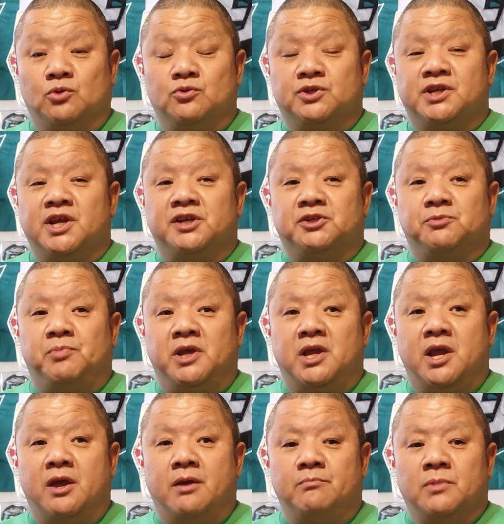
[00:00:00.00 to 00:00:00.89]
to 6
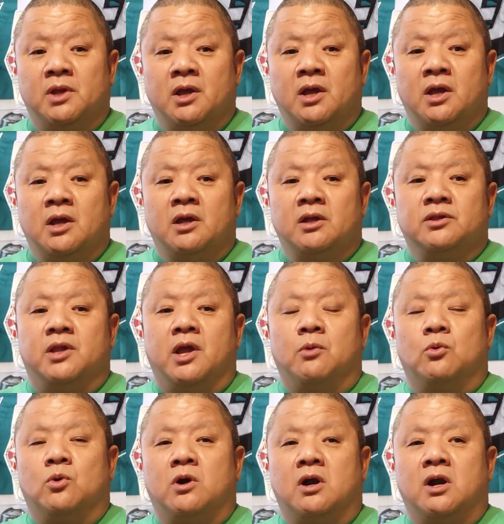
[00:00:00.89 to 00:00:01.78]
p.m.
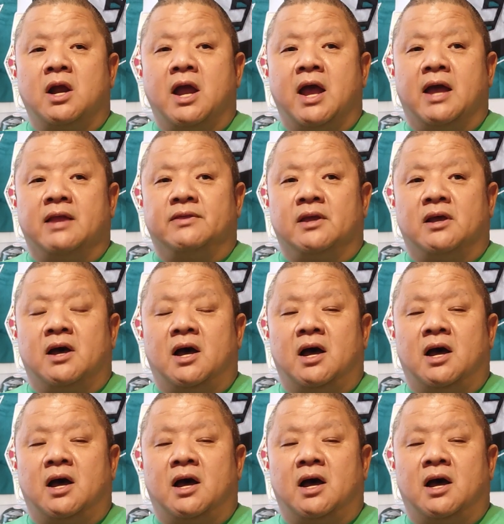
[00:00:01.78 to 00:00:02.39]
They were at